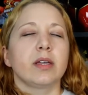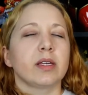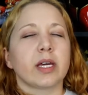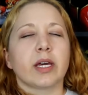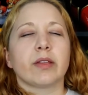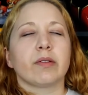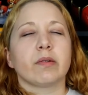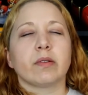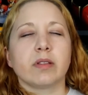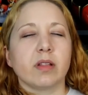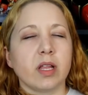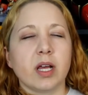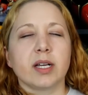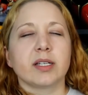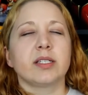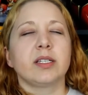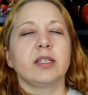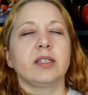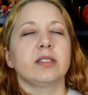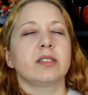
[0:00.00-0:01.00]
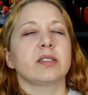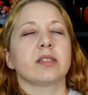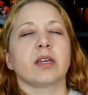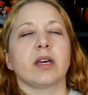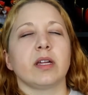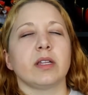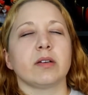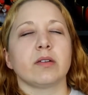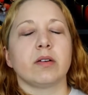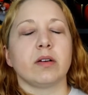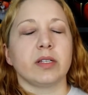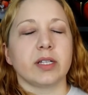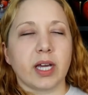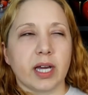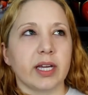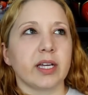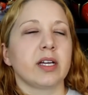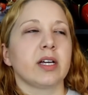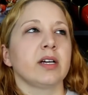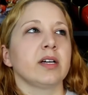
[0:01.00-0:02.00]
gather all the luck seeds, gather all the
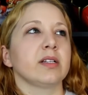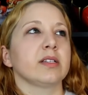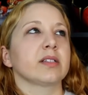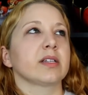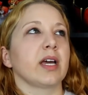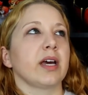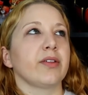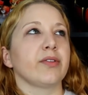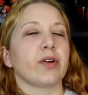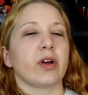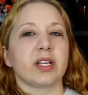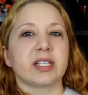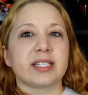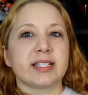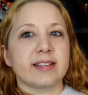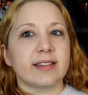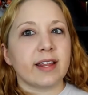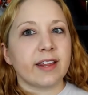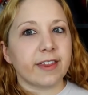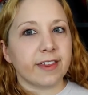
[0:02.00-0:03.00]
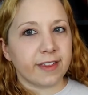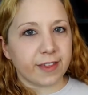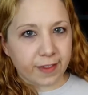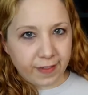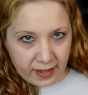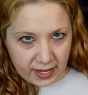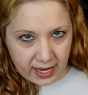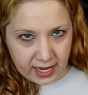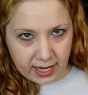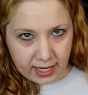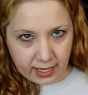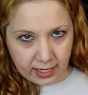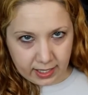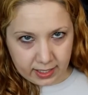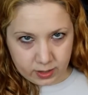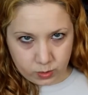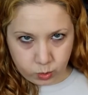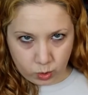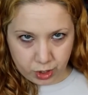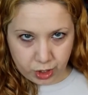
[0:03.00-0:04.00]
icons, gather, it's the thing,
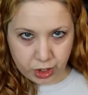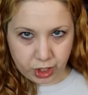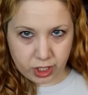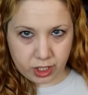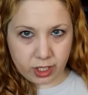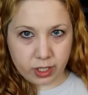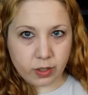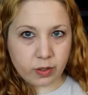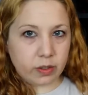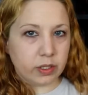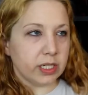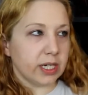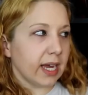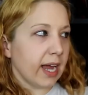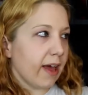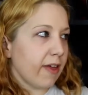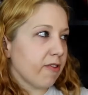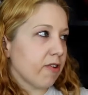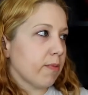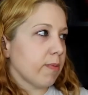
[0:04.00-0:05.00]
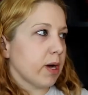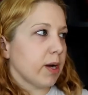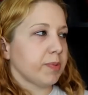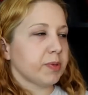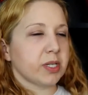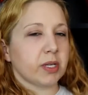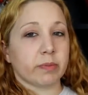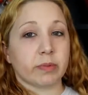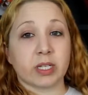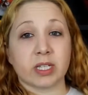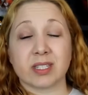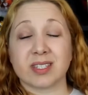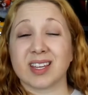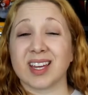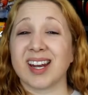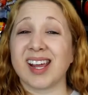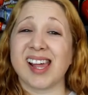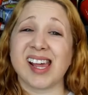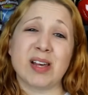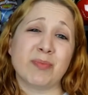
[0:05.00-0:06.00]
it's what you do, you gather them up, something's
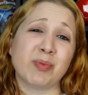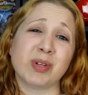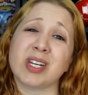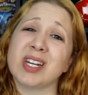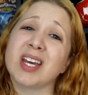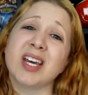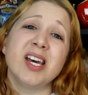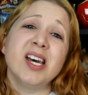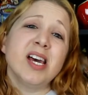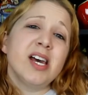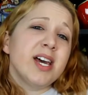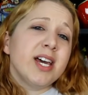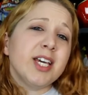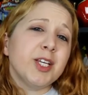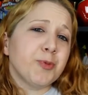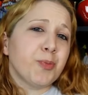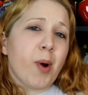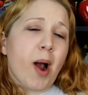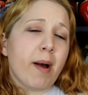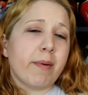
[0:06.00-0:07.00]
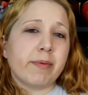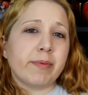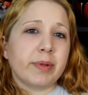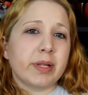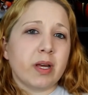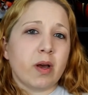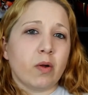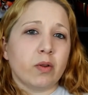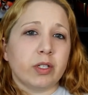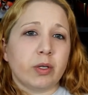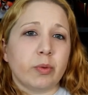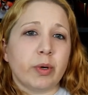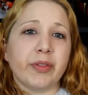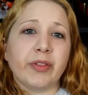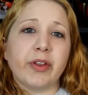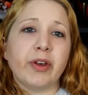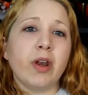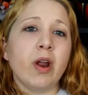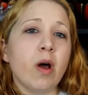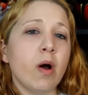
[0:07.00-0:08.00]
gonna happen. He's probably the only one
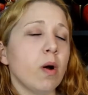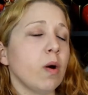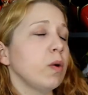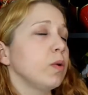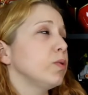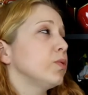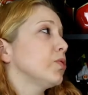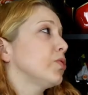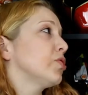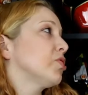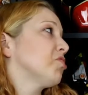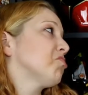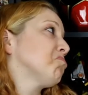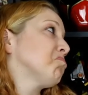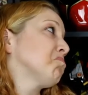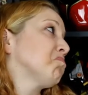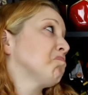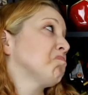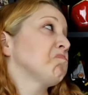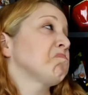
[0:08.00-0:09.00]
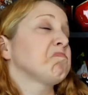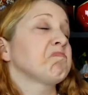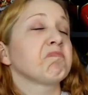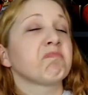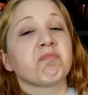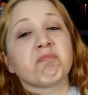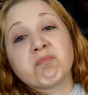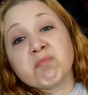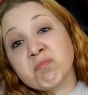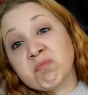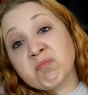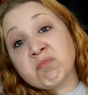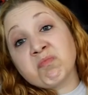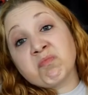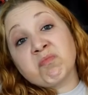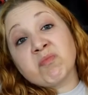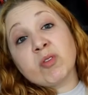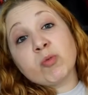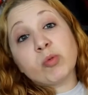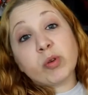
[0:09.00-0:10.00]
that knows.
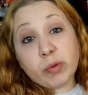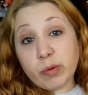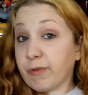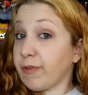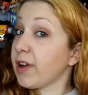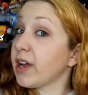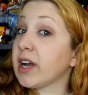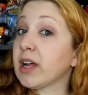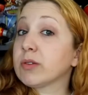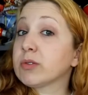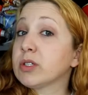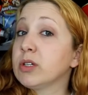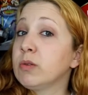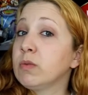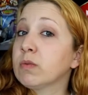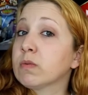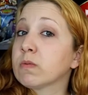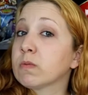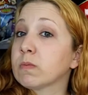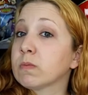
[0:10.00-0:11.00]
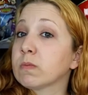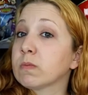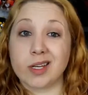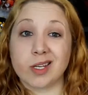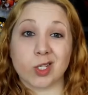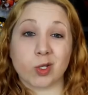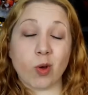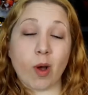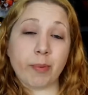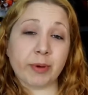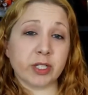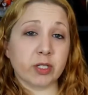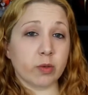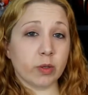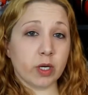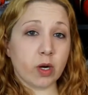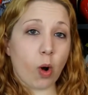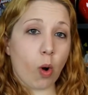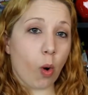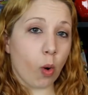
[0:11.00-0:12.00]
We will find out soon. Swapping
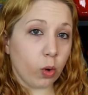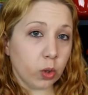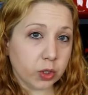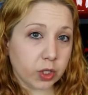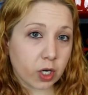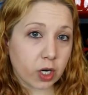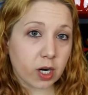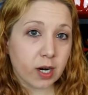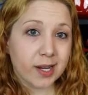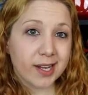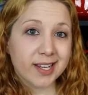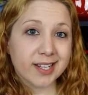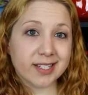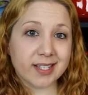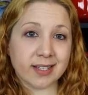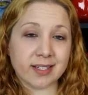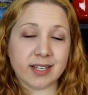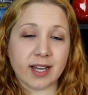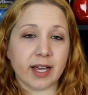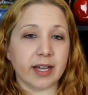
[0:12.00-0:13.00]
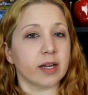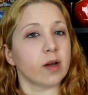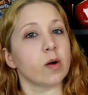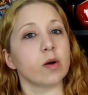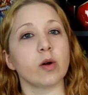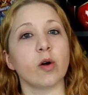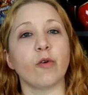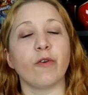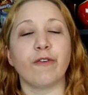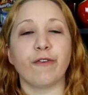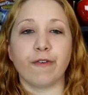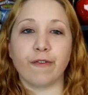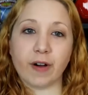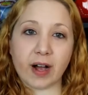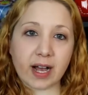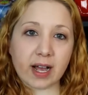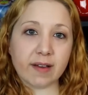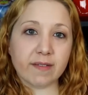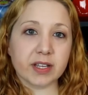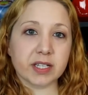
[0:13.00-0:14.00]
to an older Sentai GoGo
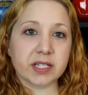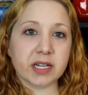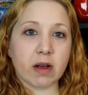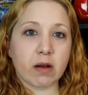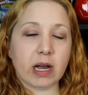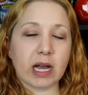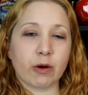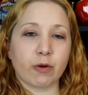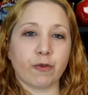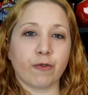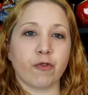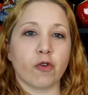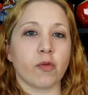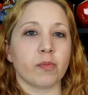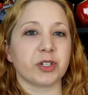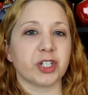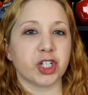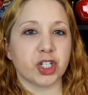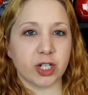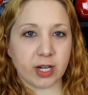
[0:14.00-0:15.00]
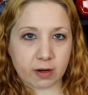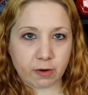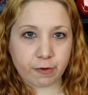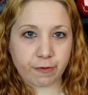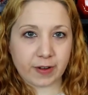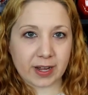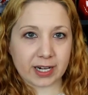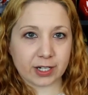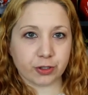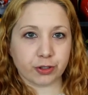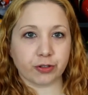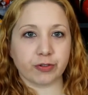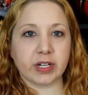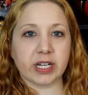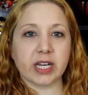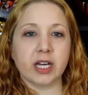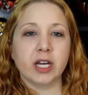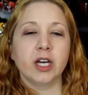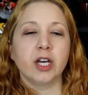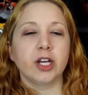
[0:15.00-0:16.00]
5 is now out from Shout
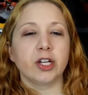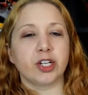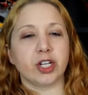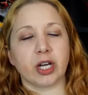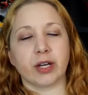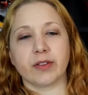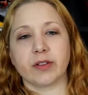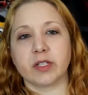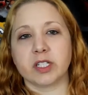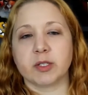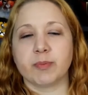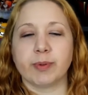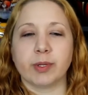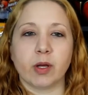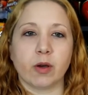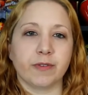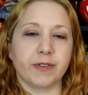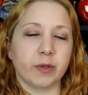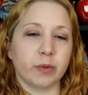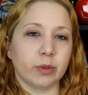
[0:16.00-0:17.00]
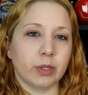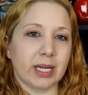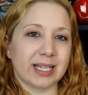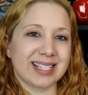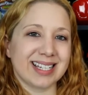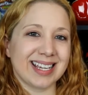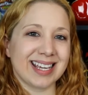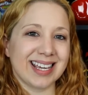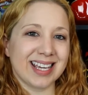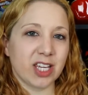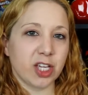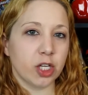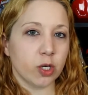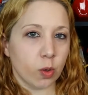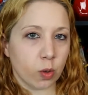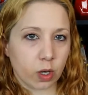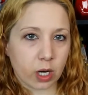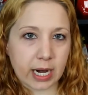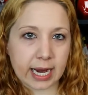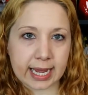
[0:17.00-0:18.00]
Factory. Check out the links below if you would like to get
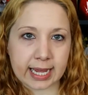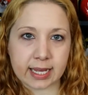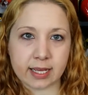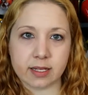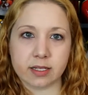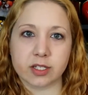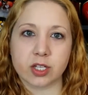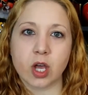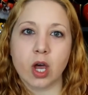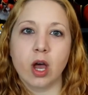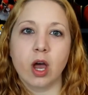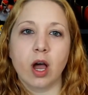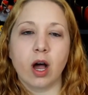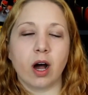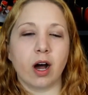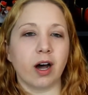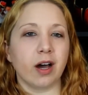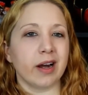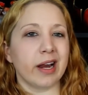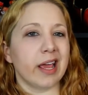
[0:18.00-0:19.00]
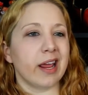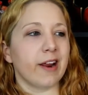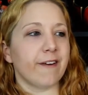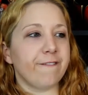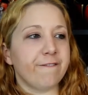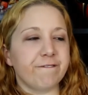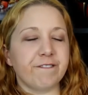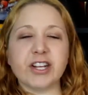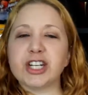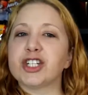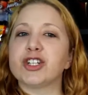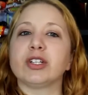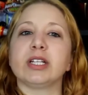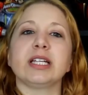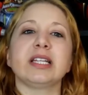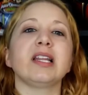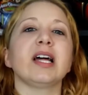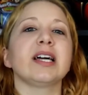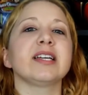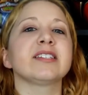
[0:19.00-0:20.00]
your hands on it.
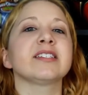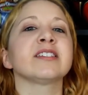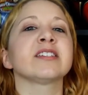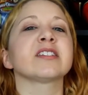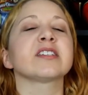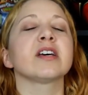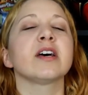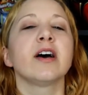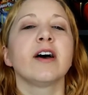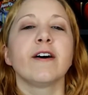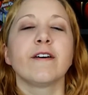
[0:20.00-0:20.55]
Officially licensed,